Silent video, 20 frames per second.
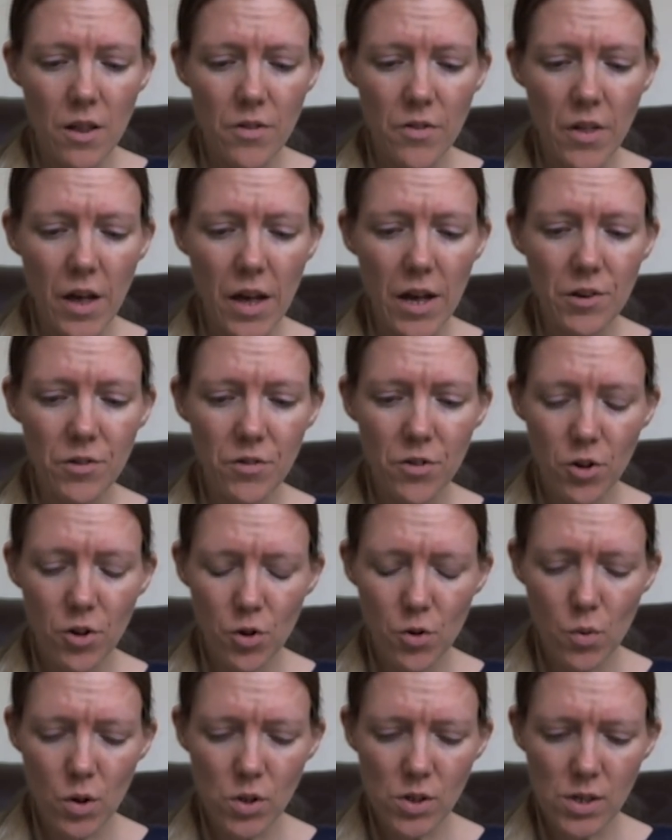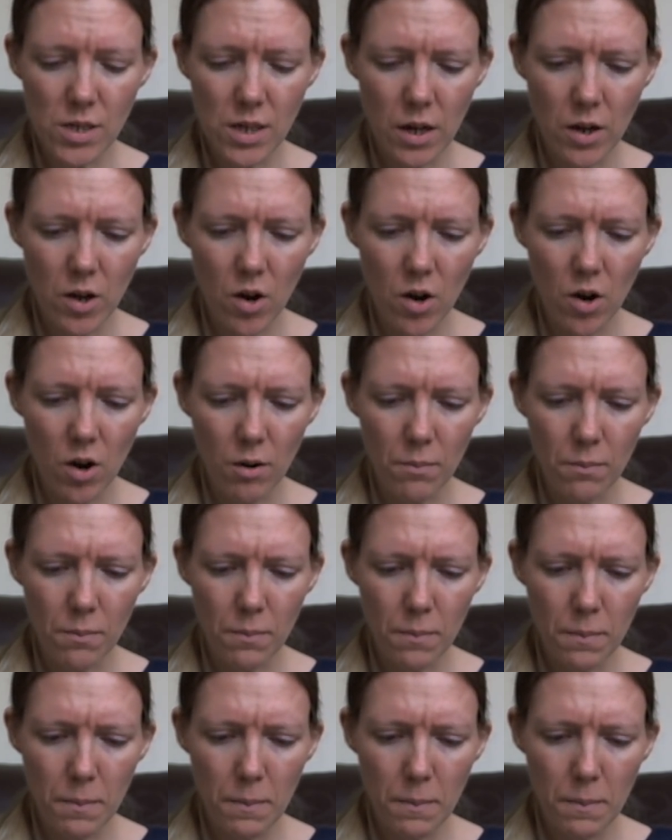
Then the other ones I got,